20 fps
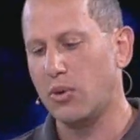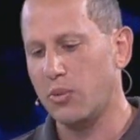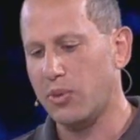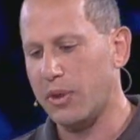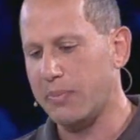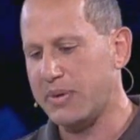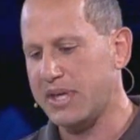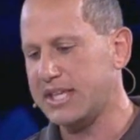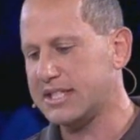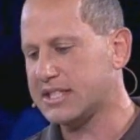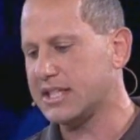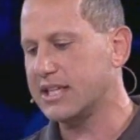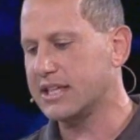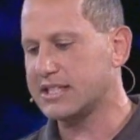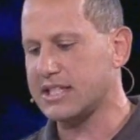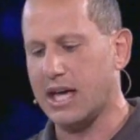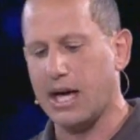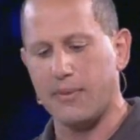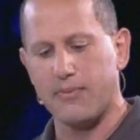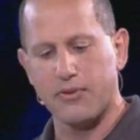the PC is
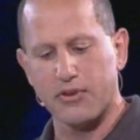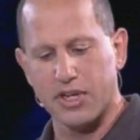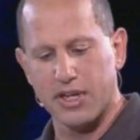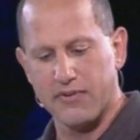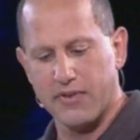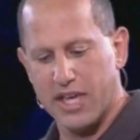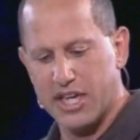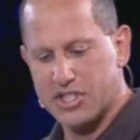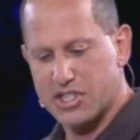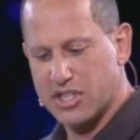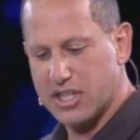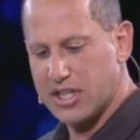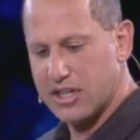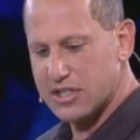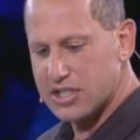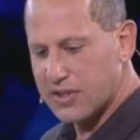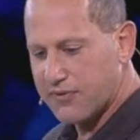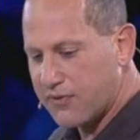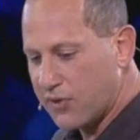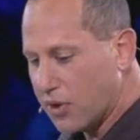a hub for innovation.
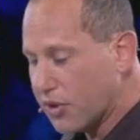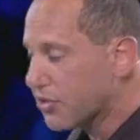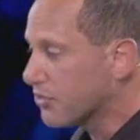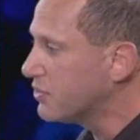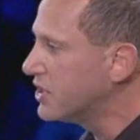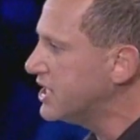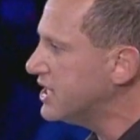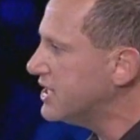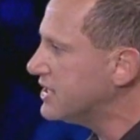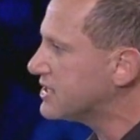Here's a full 3D